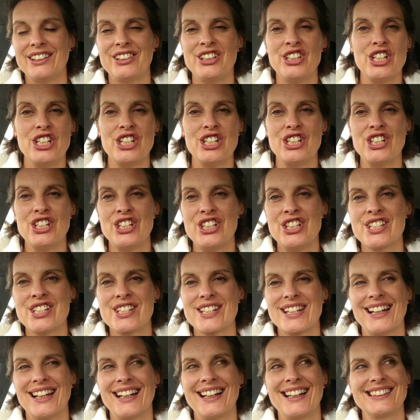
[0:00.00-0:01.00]
nerd
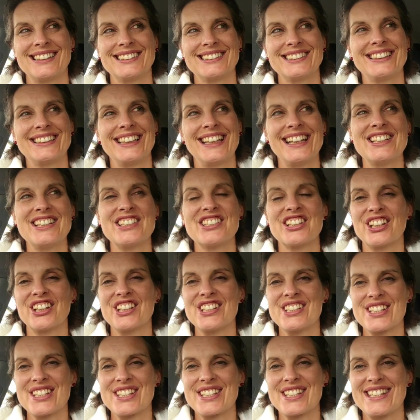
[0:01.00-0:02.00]
and she is on a
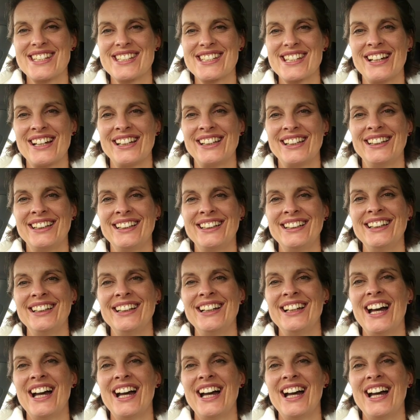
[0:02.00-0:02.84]
Disney diet,